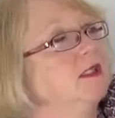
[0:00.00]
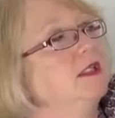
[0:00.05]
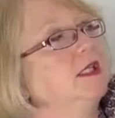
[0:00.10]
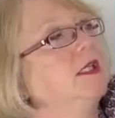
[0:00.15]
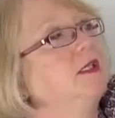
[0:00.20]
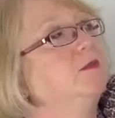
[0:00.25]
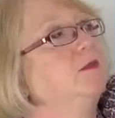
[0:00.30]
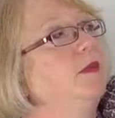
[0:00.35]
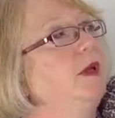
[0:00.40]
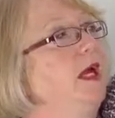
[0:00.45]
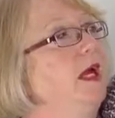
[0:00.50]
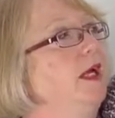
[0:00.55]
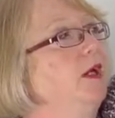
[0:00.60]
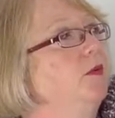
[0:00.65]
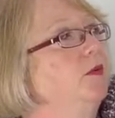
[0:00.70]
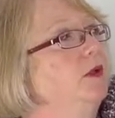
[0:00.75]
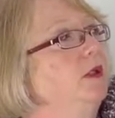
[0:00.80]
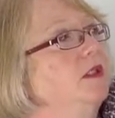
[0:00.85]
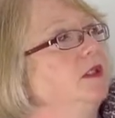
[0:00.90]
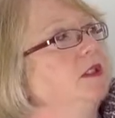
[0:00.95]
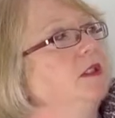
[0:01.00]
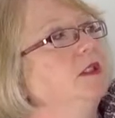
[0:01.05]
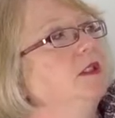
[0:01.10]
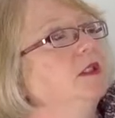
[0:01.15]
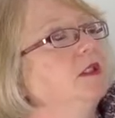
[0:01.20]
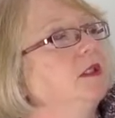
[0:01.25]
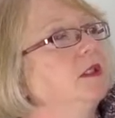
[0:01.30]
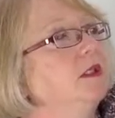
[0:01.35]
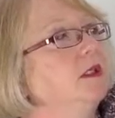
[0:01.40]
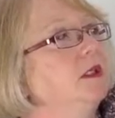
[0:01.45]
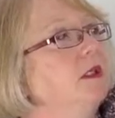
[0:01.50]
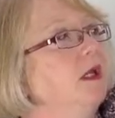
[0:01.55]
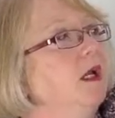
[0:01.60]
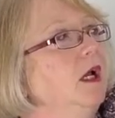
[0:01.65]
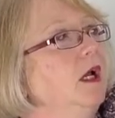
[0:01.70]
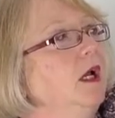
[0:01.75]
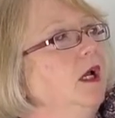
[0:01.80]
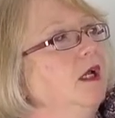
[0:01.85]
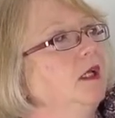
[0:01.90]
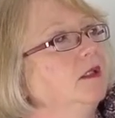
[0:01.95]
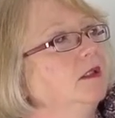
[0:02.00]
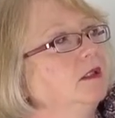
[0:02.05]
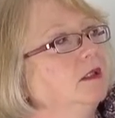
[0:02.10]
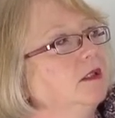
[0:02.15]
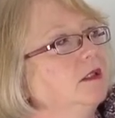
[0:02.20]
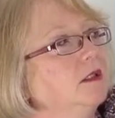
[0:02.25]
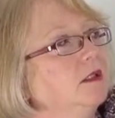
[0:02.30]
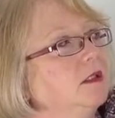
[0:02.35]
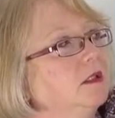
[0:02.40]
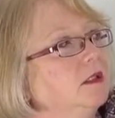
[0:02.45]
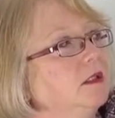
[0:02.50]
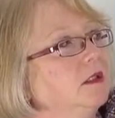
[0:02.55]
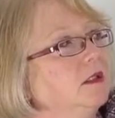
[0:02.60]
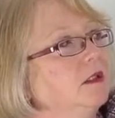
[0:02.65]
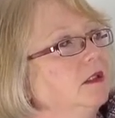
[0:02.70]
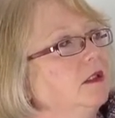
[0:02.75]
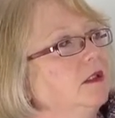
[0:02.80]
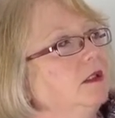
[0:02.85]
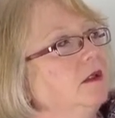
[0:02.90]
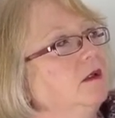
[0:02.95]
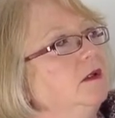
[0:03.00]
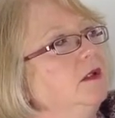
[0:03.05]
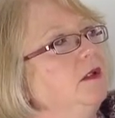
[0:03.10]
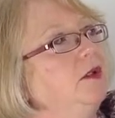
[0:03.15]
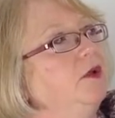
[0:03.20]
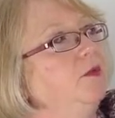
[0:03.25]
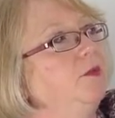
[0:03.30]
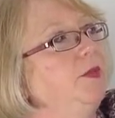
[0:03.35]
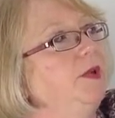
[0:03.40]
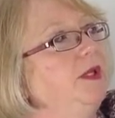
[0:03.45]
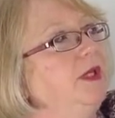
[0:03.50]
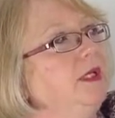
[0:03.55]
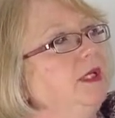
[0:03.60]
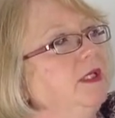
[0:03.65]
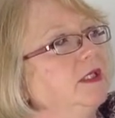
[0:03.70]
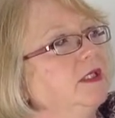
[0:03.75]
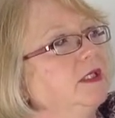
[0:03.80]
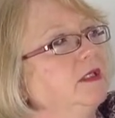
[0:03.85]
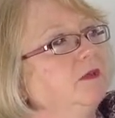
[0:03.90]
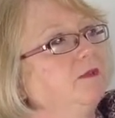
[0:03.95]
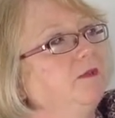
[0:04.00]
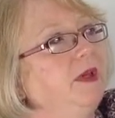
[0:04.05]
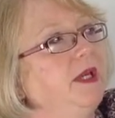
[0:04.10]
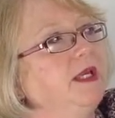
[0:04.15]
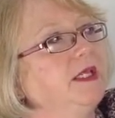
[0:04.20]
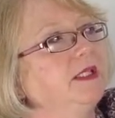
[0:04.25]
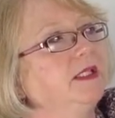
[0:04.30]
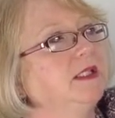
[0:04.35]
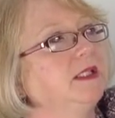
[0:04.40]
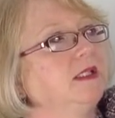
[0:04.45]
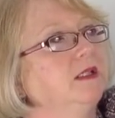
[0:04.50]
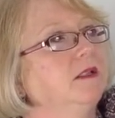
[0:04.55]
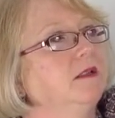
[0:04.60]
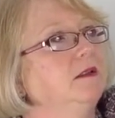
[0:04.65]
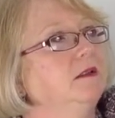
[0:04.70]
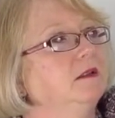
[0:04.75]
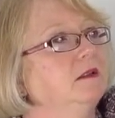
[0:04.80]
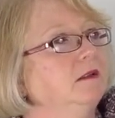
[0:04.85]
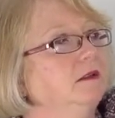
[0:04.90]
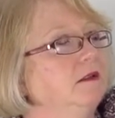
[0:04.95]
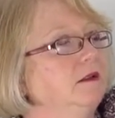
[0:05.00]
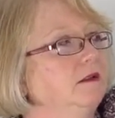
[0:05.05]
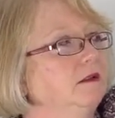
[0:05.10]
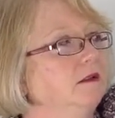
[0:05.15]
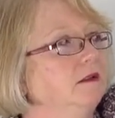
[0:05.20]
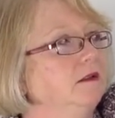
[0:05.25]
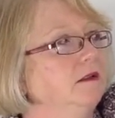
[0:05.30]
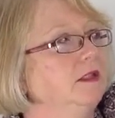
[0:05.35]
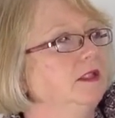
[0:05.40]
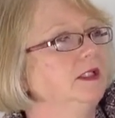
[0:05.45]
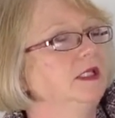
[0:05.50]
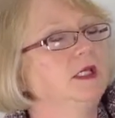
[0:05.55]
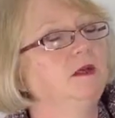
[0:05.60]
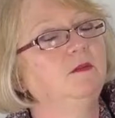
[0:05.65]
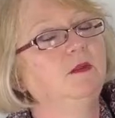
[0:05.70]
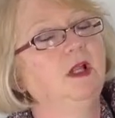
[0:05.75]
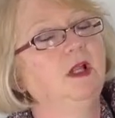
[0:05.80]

centre back when I did it, and you're pinning it to the base seam